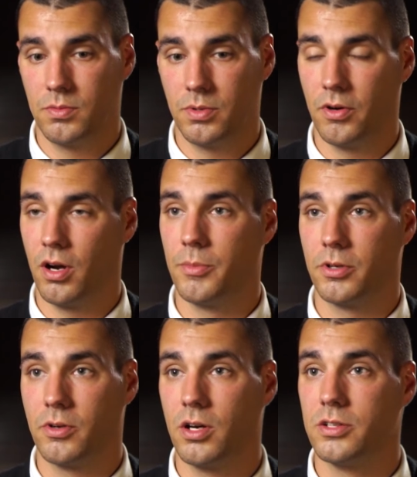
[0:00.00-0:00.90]
program
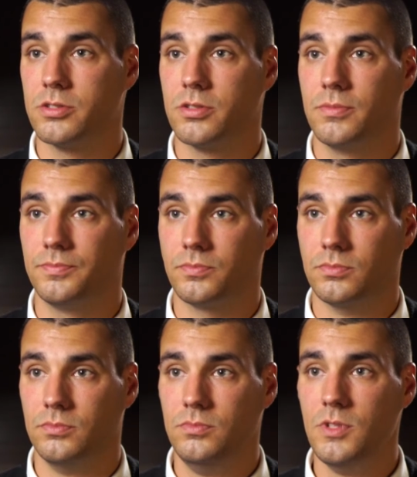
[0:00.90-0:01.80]
in Christ,
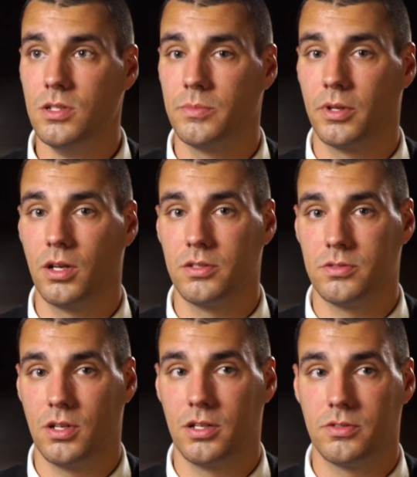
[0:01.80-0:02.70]

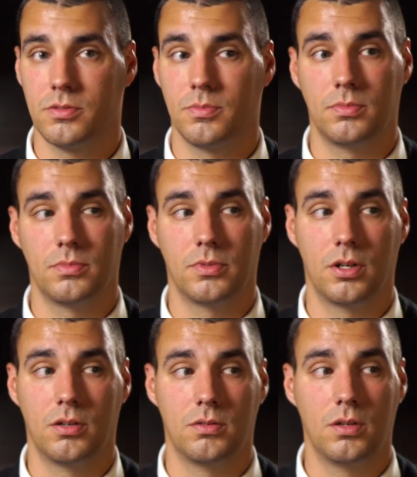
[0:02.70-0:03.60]
because that's
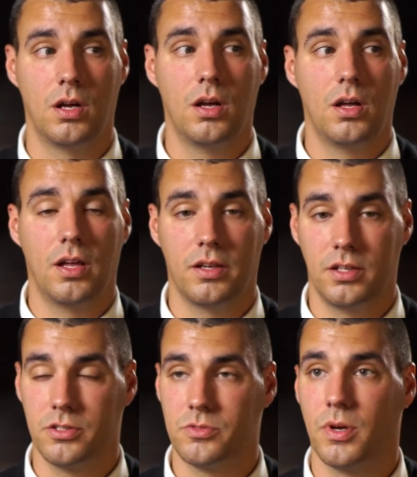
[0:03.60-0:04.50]
that
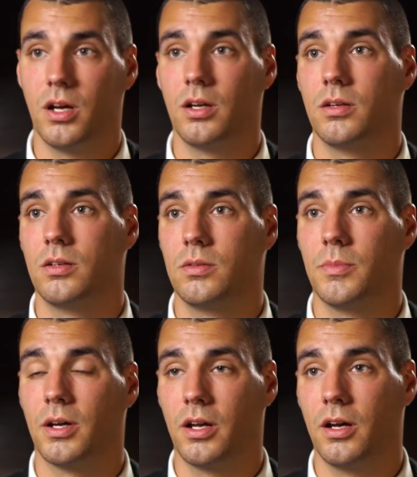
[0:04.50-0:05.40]
He is my
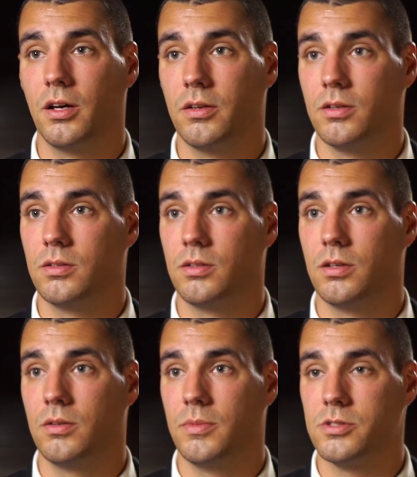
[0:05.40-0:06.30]
God
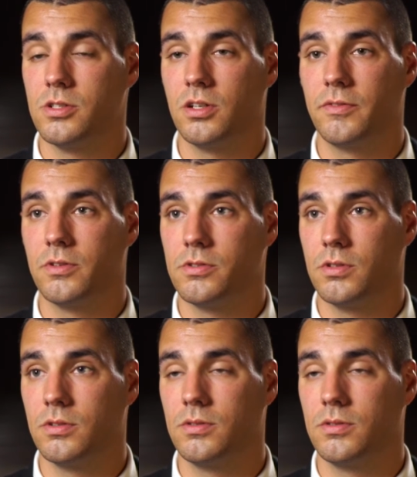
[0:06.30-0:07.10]
and my Savior. So